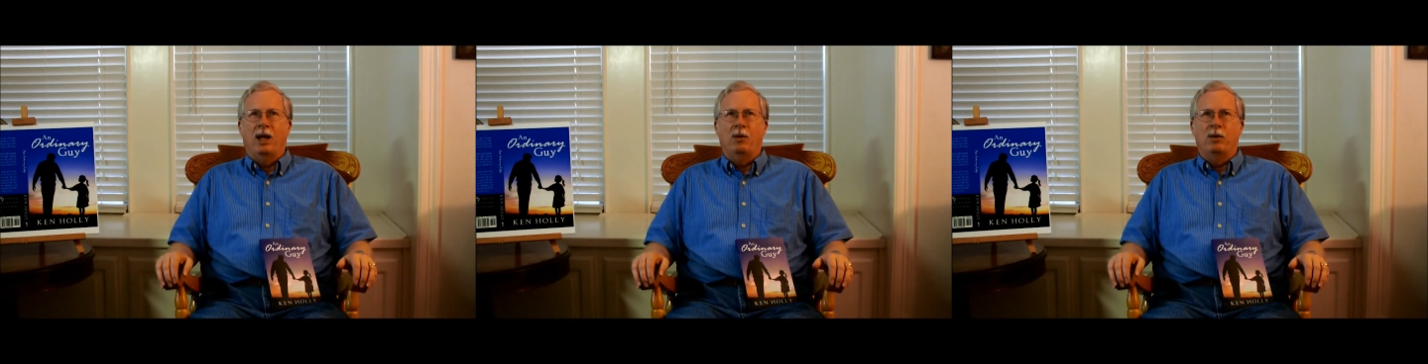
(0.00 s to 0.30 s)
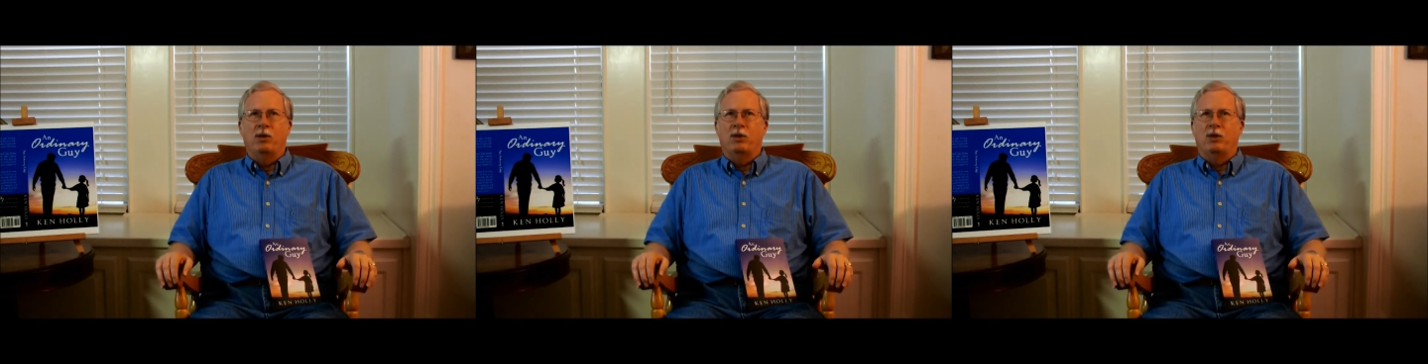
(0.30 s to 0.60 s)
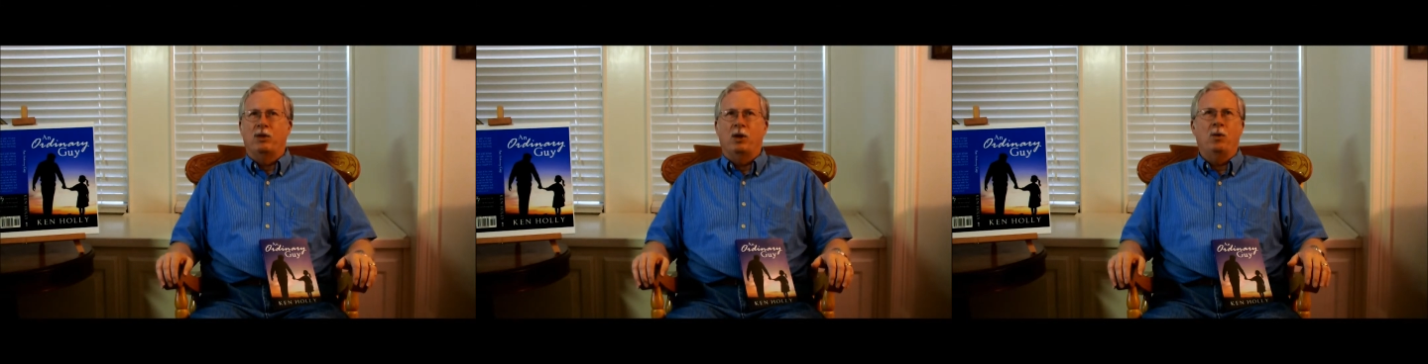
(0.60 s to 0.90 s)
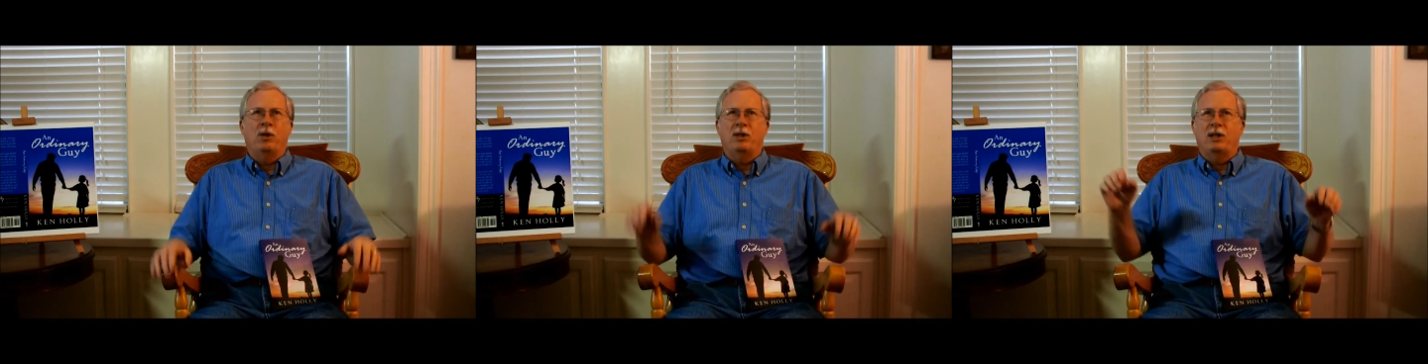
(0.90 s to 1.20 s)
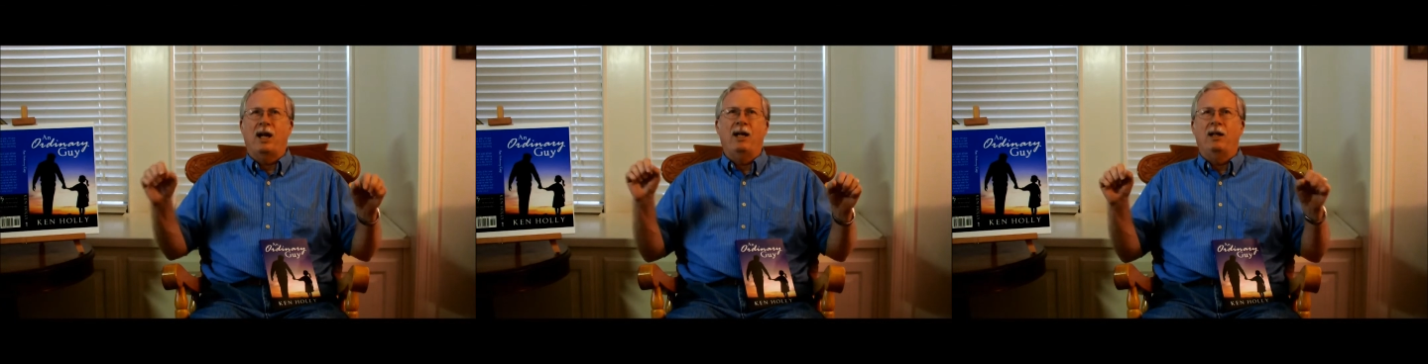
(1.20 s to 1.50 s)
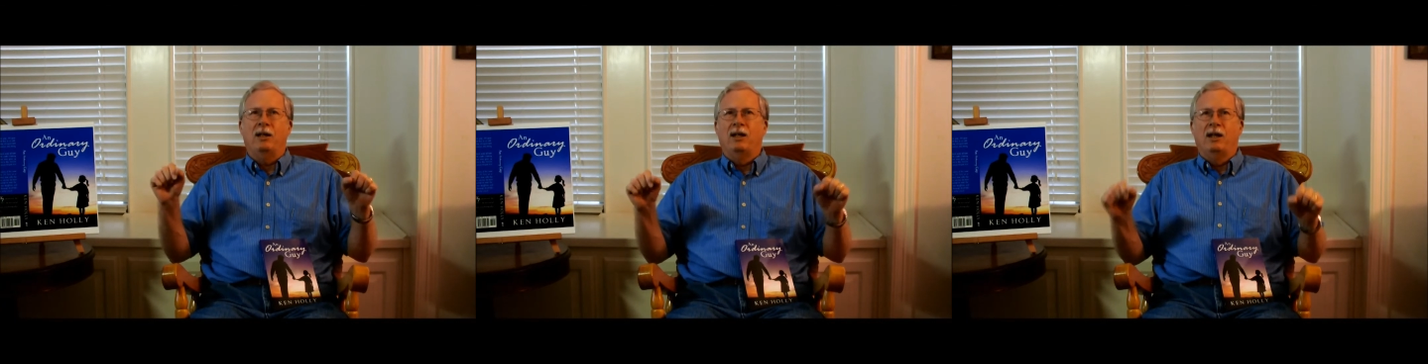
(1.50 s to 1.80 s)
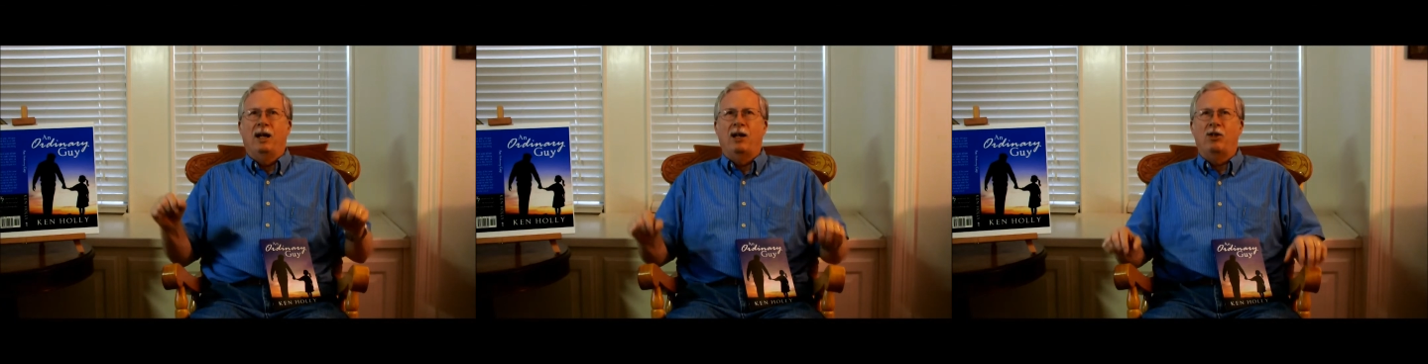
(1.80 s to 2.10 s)
I was so excited.
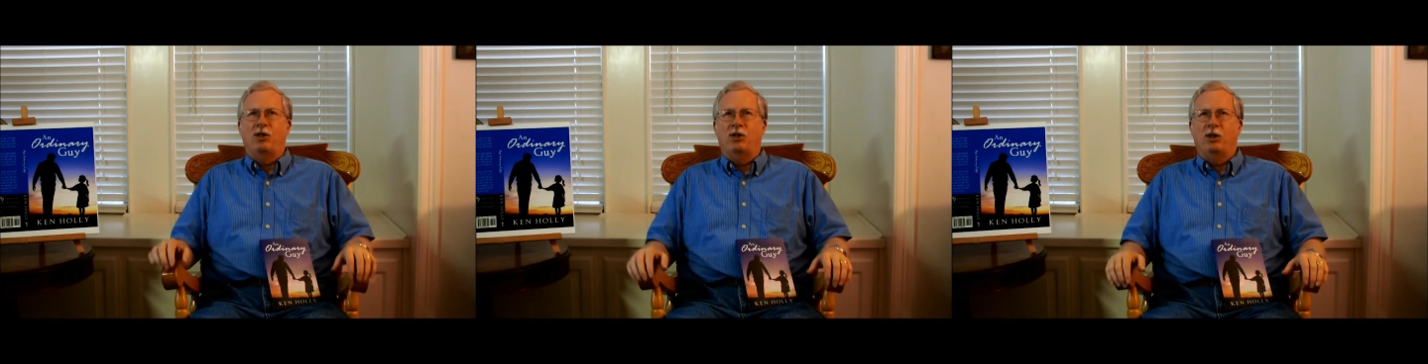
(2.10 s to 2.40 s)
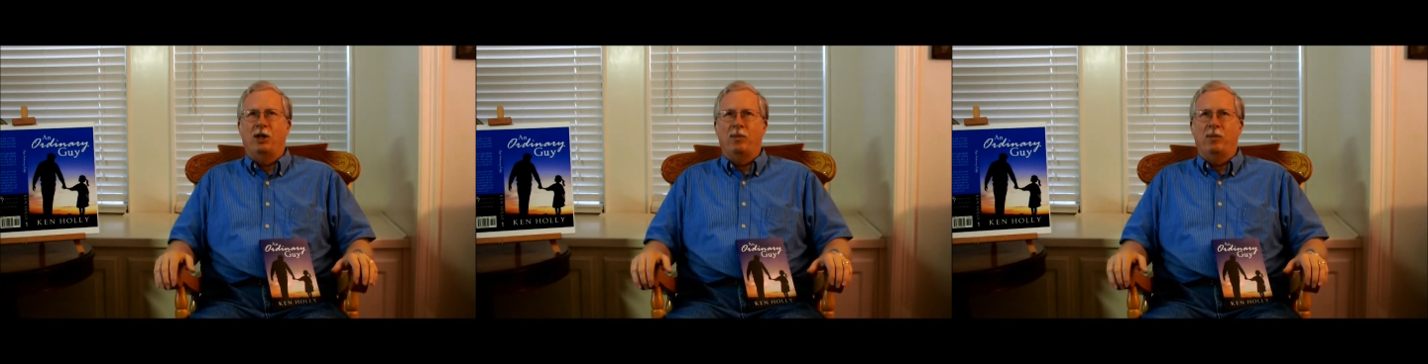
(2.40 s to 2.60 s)
I stood